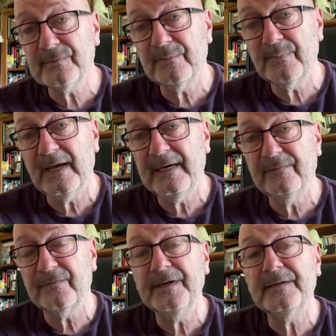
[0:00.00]
would pay
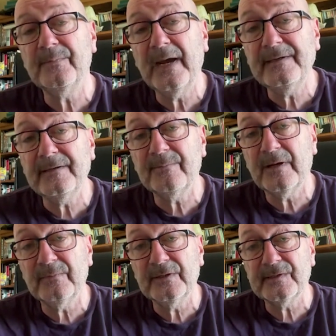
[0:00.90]
for independent
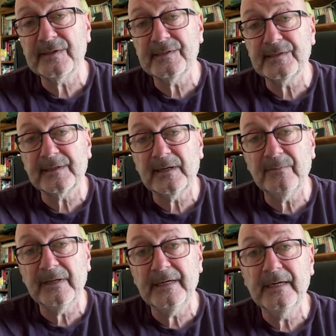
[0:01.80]
publicists to
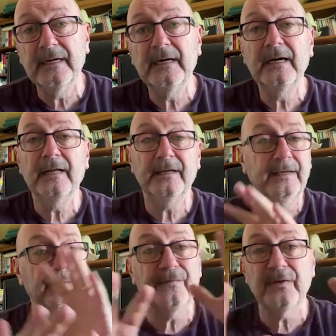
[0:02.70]
come in and
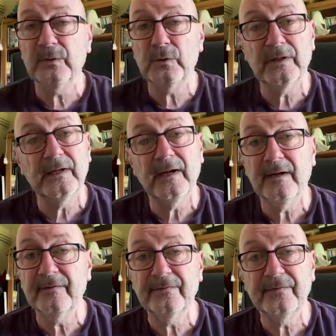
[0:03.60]
give them all the
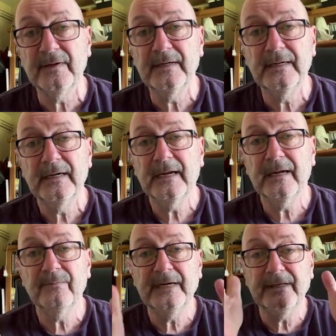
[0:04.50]
love
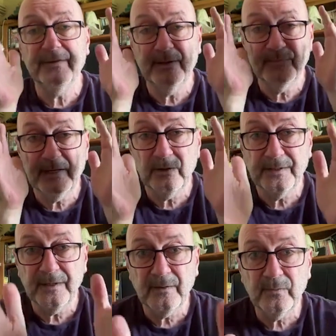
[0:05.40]
and make them their
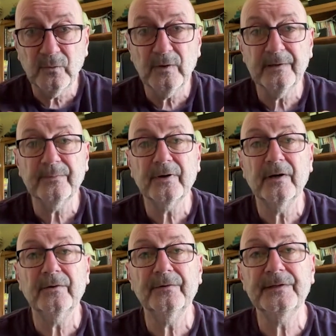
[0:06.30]
number one
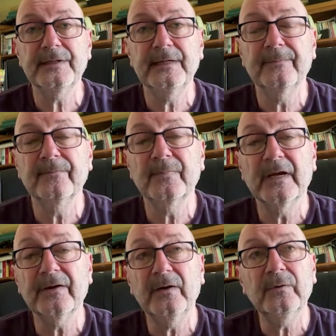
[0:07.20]
priority.
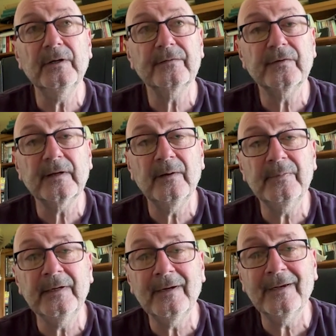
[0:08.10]
And I worked for a
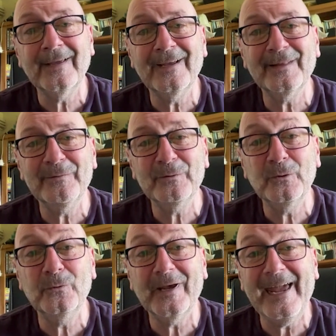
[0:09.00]
company like that, and they were
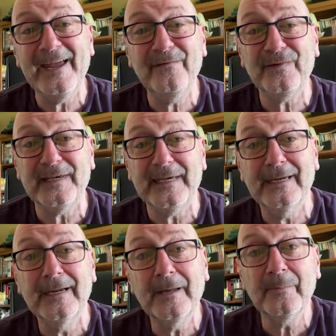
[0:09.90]
called Heavy
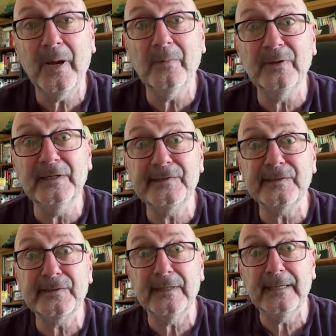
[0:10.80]

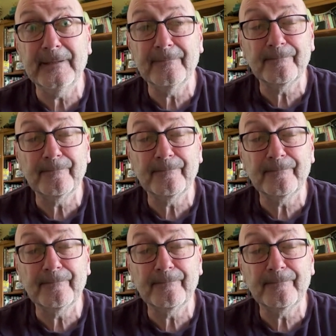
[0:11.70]
Publicity.